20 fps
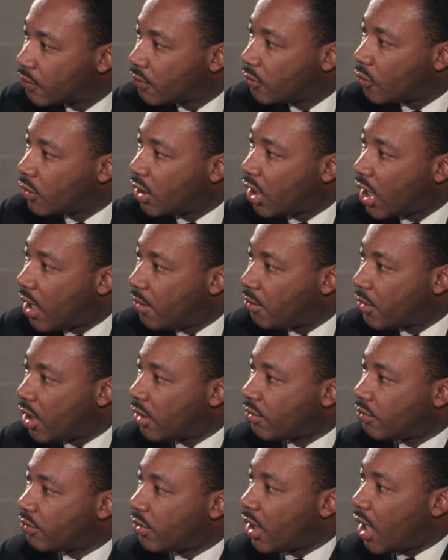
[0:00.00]
Well, I'm
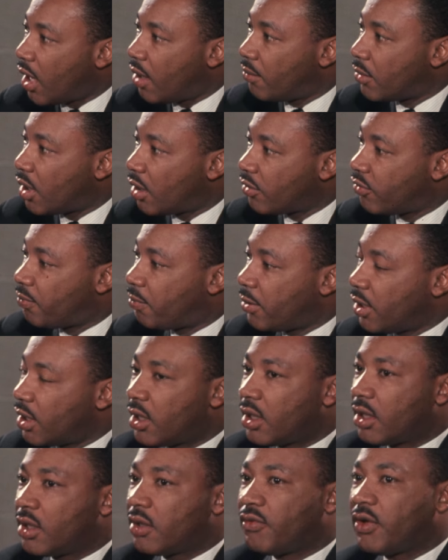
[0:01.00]
not
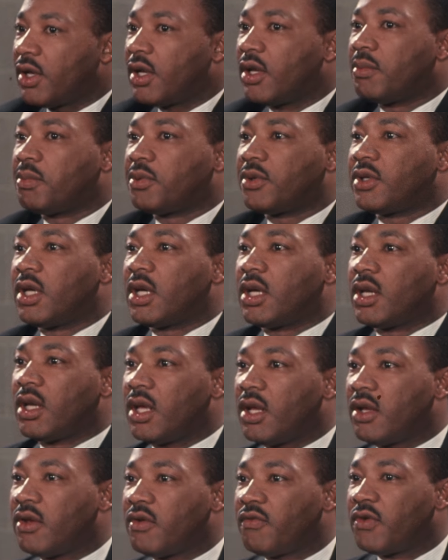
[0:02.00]
speaking of any particular
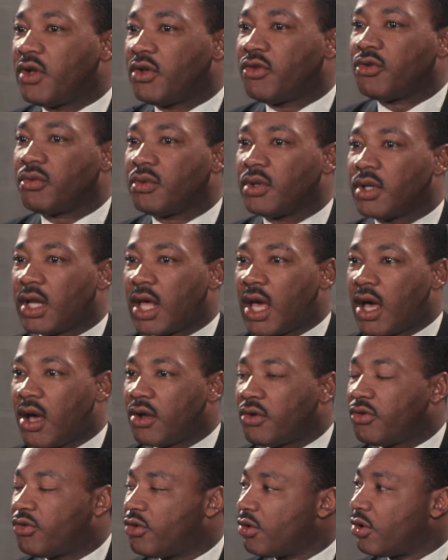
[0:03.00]
individual now.
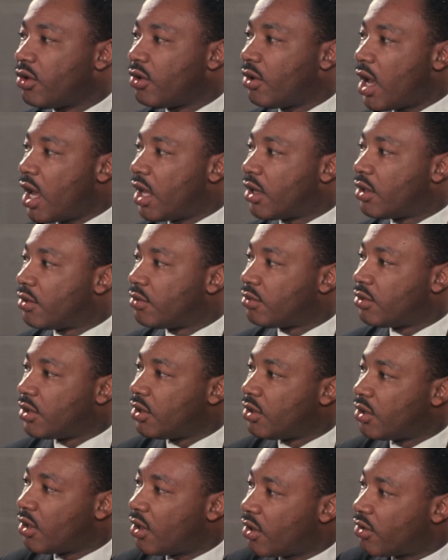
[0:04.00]
As you know, I don't
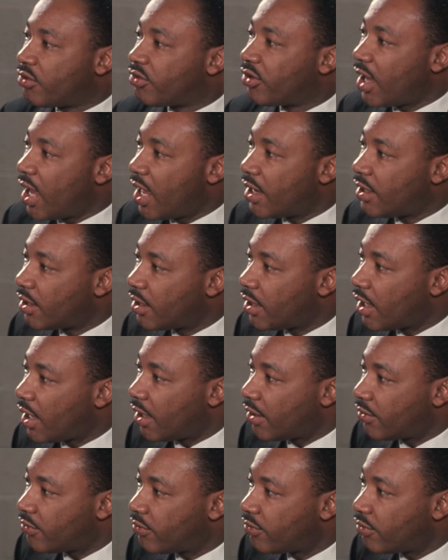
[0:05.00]
endorse
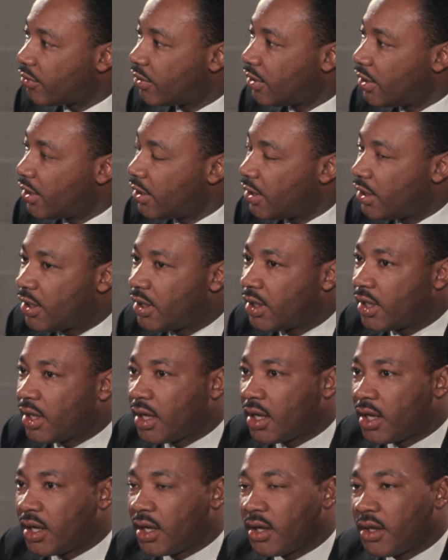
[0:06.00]
candidates.
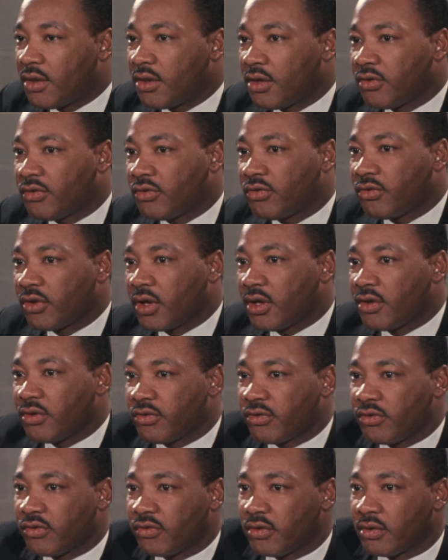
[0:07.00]
This
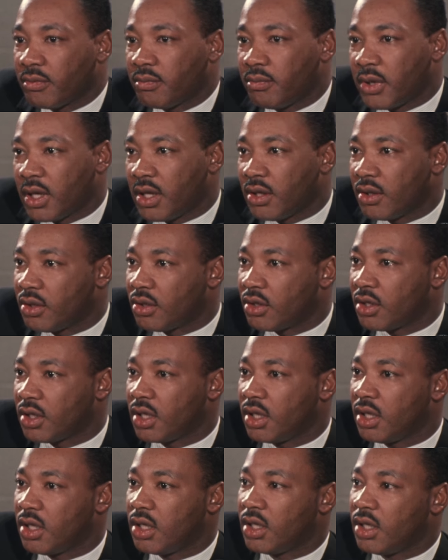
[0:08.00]
has been
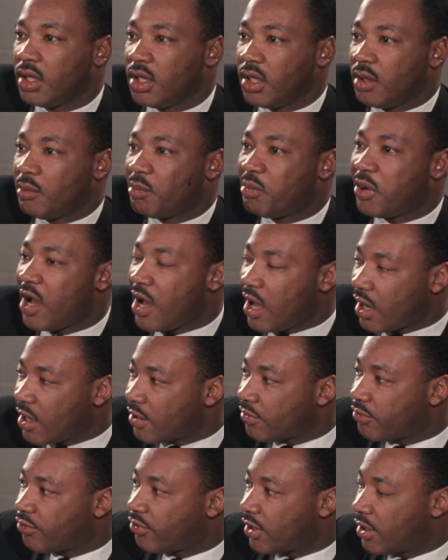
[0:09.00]
the
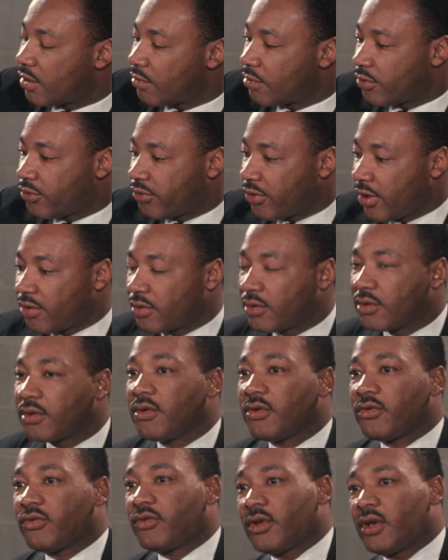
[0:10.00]
policy of the Southern
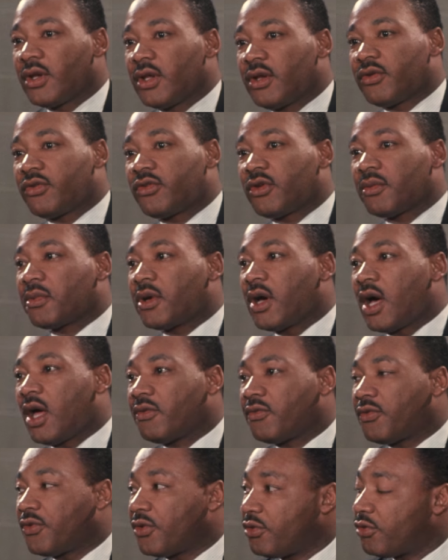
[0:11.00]
Christian Leadership
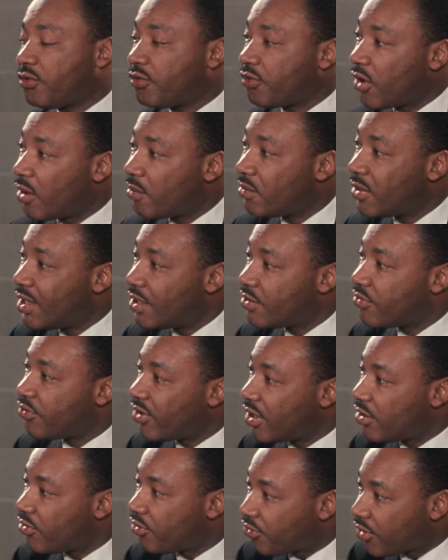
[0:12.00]
Conference from its
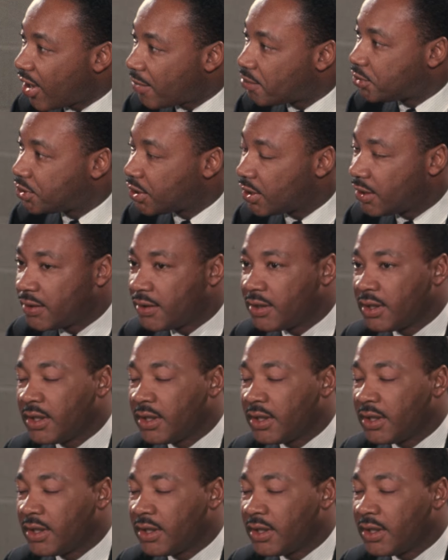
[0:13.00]
inception.